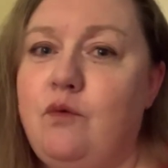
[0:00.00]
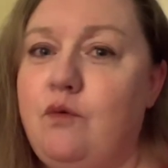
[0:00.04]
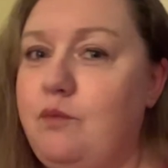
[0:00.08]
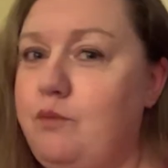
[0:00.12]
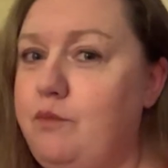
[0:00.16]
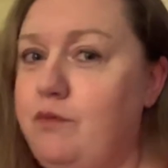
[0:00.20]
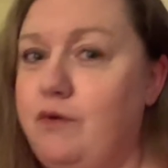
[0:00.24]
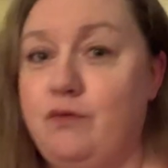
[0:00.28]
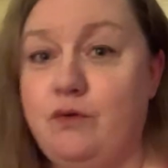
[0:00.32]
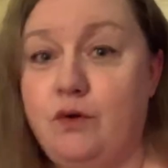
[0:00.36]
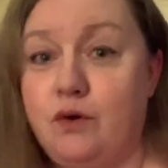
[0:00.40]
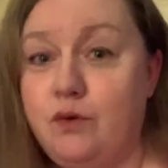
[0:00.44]

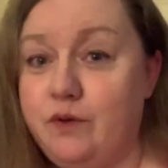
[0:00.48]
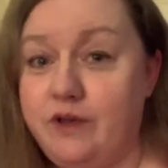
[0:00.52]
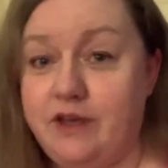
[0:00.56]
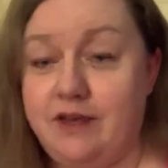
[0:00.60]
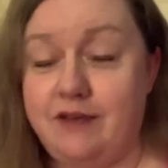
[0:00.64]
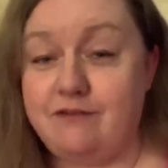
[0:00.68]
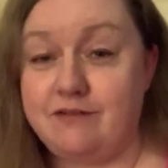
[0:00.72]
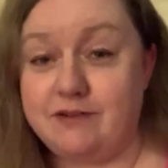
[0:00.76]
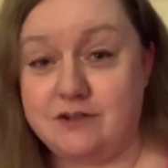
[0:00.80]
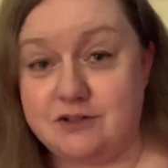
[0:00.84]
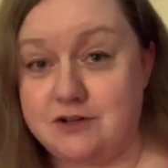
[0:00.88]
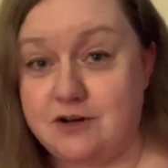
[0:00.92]
before we
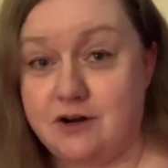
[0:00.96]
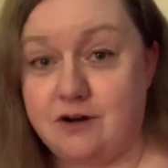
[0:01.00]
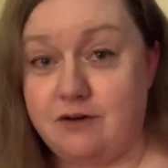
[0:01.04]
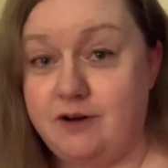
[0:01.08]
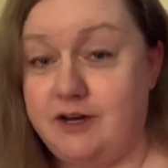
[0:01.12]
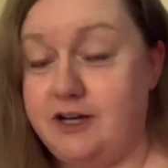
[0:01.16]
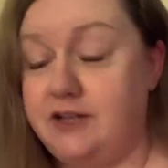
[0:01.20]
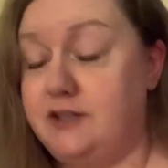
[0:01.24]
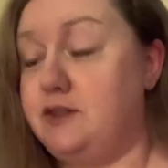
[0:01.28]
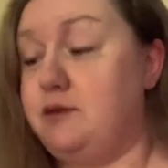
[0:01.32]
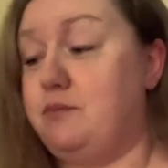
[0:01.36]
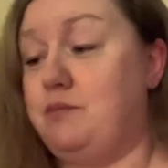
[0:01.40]
even start
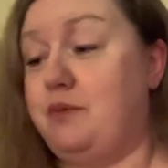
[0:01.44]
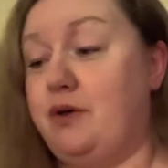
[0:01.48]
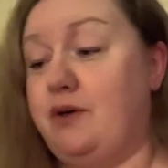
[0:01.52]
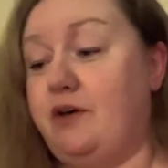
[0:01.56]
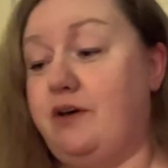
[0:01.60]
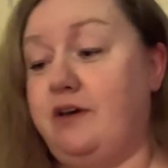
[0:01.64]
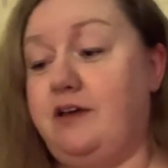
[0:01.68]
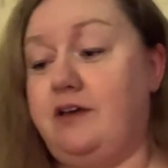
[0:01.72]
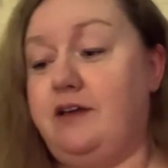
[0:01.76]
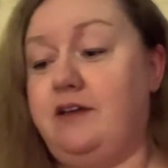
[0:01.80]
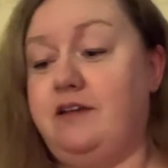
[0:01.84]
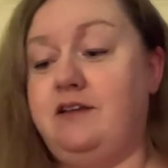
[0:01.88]
reading the
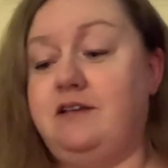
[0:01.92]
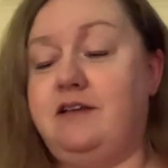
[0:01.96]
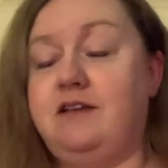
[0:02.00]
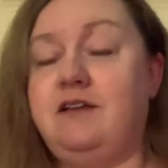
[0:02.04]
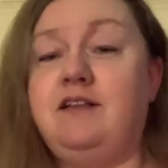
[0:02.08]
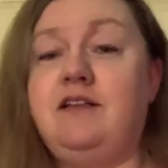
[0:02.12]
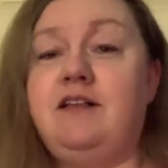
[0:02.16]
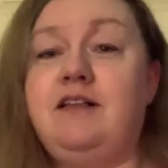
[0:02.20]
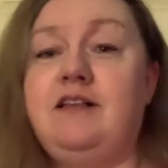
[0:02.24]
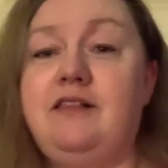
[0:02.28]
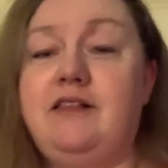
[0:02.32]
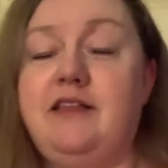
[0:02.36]
book,
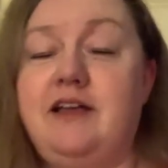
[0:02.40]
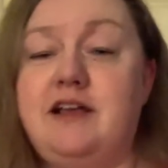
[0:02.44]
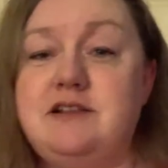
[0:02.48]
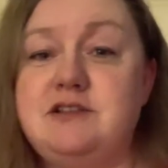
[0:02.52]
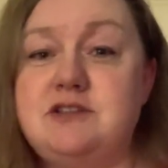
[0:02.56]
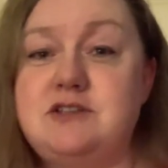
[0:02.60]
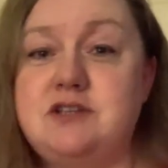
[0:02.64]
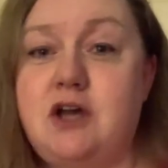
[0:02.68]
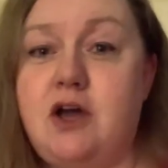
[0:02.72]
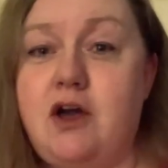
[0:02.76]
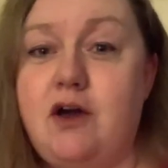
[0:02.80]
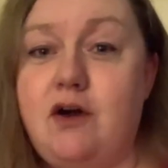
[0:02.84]

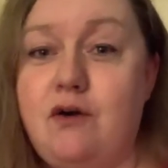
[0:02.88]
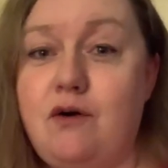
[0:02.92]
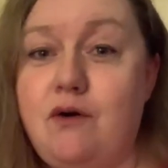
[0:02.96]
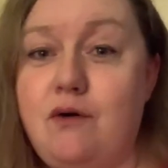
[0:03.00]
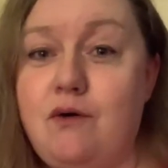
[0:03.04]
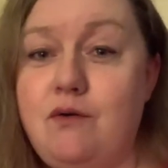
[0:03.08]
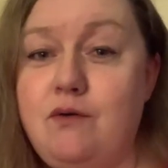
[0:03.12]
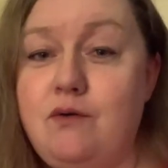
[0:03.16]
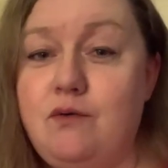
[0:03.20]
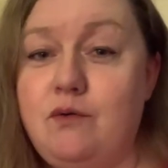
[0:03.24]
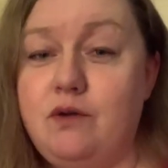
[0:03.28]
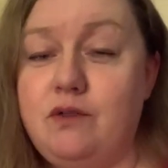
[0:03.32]
let's
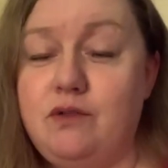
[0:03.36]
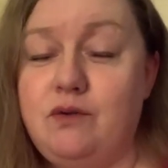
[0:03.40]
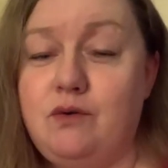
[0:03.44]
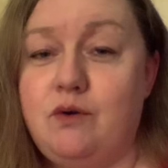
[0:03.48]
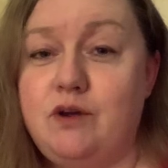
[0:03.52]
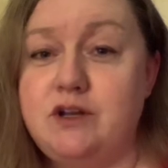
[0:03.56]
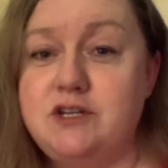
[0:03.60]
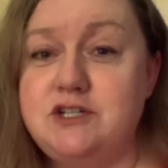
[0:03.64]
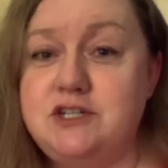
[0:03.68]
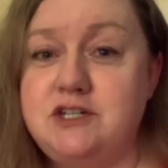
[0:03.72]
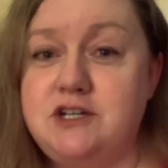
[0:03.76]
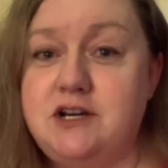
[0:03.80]
go with
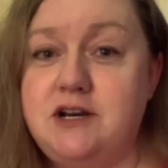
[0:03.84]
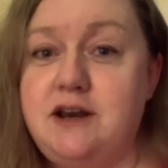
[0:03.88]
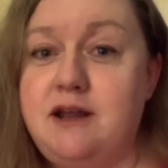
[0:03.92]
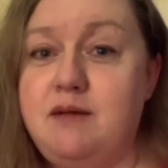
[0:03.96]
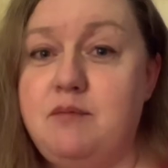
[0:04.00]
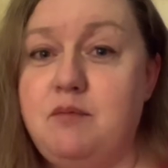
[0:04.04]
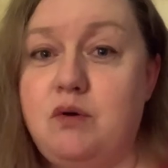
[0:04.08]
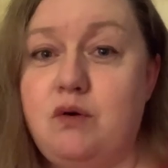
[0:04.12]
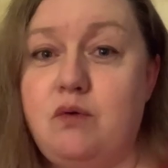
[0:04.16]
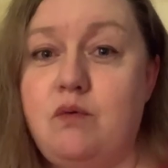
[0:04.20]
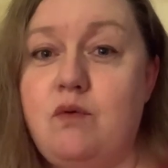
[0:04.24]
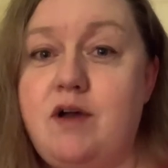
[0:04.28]
question
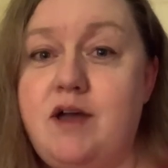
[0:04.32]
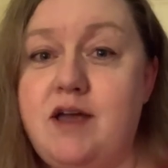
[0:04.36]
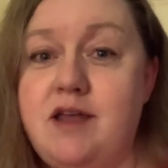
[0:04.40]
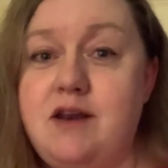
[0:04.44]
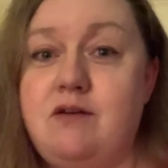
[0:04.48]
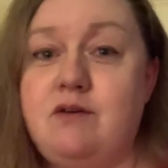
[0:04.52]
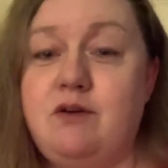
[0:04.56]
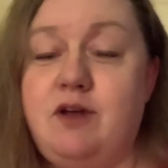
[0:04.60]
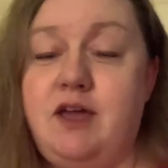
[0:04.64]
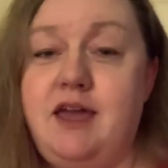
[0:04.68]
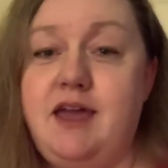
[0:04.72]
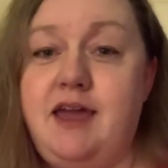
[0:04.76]
number one,
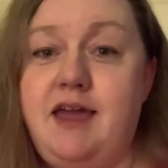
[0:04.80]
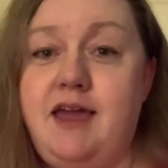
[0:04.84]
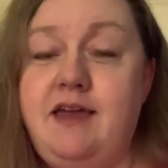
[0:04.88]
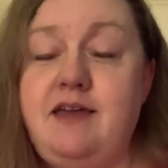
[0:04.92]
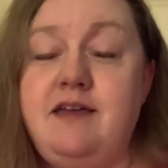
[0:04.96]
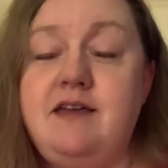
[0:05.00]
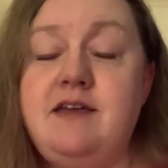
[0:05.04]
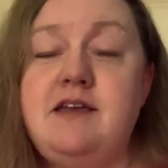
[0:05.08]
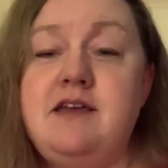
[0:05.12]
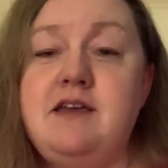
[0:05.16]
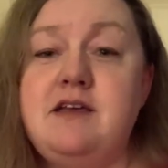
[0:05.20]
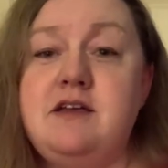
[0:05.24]
okay?
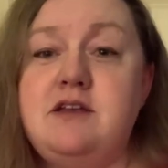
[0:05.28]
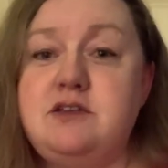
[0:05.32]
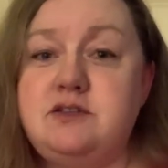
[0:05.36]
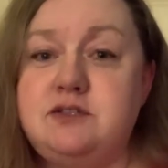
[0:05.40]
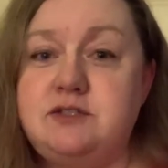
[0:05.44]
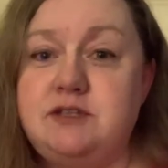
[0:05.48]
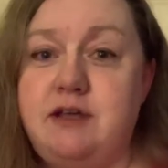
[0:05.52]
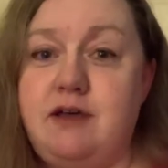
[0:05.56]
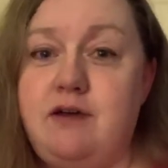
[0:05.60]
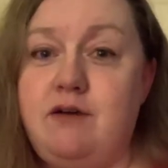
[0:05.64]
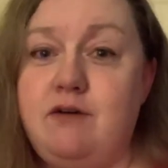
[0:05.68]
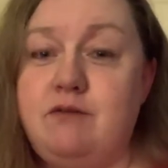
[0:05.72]

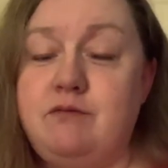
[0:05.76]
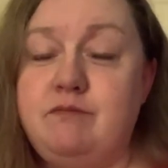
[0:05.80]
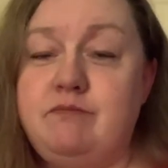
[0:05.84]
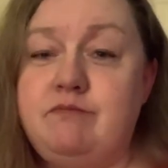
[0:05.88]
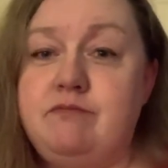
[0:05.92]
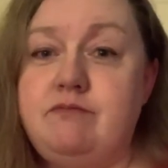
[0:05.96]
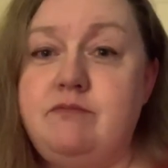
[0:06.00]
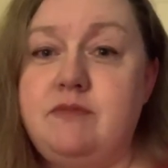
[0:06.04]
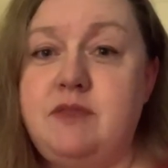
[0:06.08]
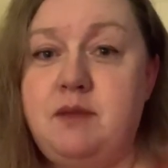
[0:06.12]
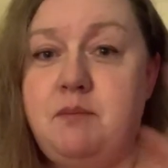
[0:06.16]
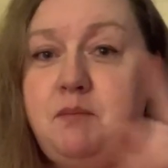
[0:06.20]
So
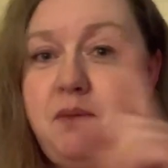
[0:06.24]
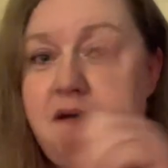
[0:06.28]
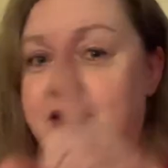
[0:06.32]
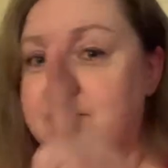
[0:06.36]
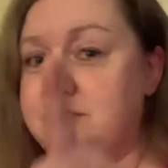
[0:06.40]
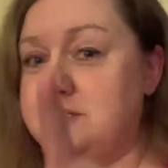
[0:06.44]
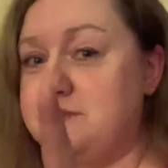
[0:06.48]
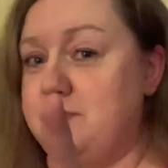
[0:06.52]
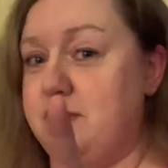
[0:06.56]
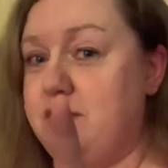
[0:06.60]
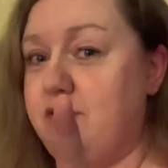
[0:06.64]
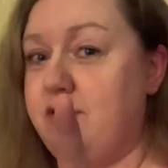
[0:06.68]

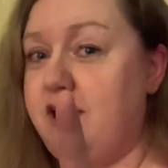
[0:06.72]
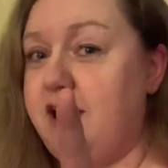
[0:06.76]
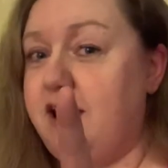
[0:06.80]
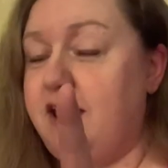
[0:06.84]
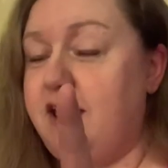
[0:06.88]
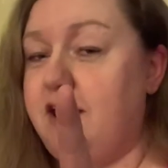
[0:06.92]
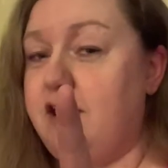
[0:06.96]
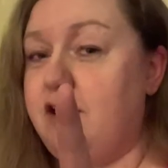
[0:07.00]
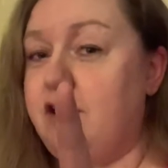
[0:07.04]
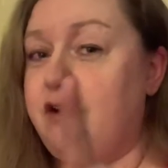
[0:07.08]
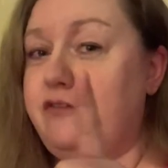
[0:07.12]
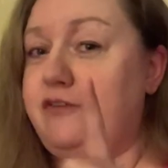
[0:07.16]
pause me right
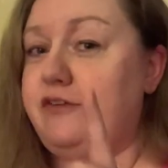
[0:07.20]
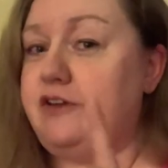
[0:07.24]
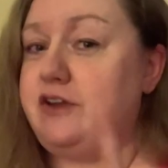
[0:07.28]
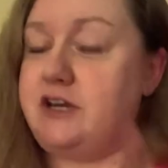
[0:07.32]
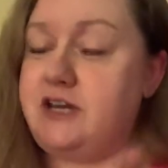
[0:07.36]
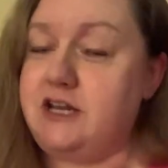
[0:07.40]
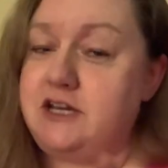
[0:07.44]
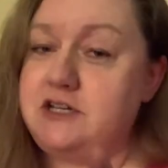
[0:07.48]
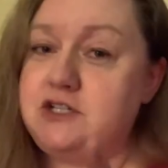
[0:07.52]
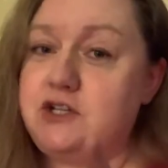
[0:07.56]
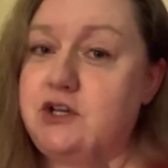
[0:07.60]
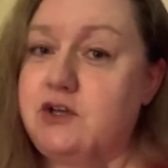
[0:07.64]
here if you
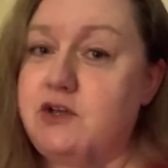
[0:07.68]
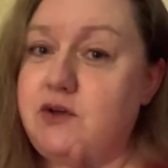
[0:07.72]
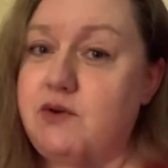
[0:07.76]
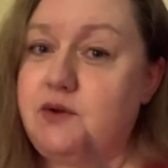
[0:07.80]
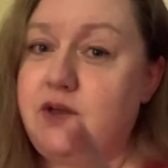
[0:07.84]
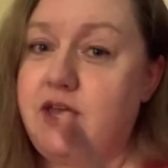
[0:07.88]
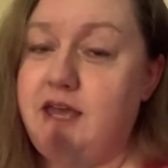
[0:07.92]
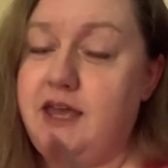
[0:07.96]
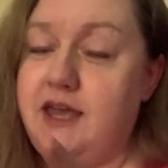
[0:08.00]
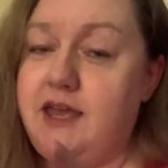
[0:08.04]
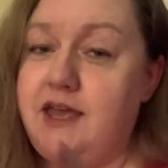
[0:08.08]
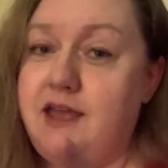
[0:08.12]
need to go
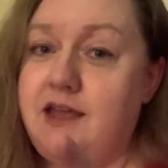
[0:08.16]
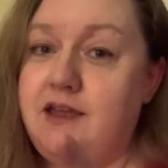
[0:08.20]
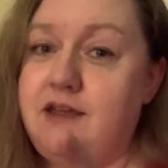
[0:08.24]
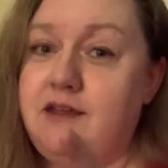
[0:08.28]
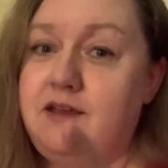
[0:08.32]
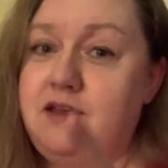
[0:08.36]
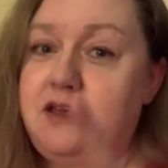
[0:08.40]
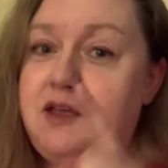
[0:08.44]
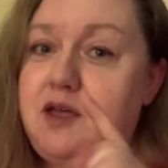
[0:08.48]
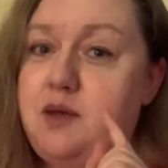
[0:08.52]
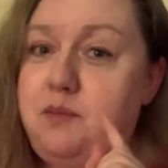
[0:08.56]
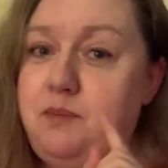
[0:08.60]
get
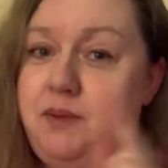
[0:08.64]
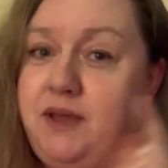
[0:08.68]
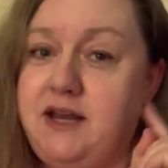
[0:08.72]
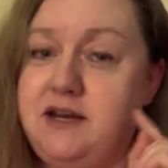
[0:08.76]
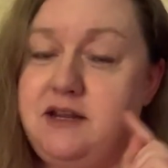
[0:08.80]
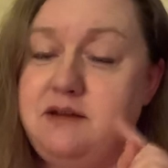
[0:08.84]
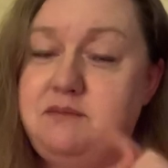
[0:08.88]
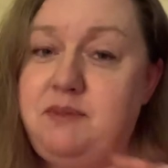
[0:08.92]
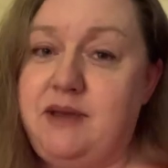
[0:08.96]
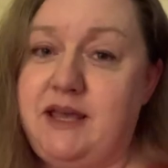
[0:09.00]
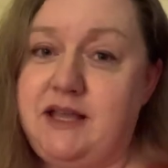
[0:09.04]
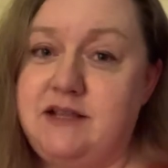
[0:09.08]
a pen
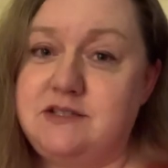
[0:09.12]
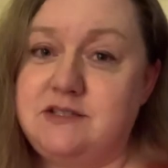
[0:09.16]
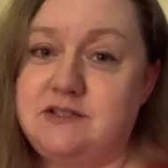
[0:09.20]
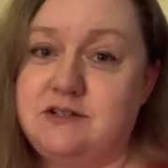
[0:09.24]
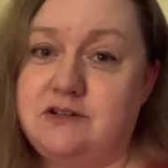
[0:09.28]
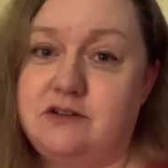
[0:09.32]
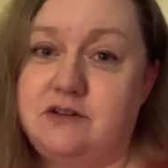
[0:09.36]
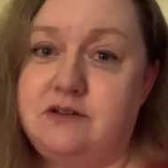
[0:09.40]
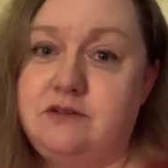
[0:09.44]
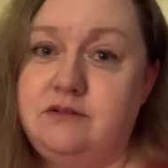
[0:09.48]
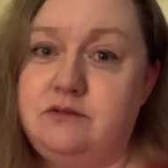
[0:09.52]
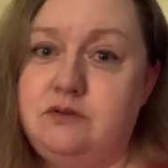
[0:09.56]
and
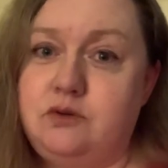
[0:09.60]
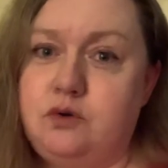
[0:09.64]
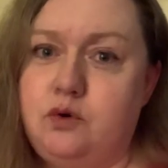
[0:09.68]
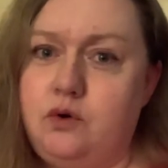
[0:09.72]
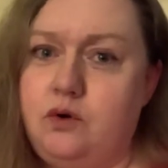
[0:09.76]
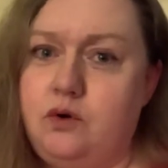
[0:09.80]
pencil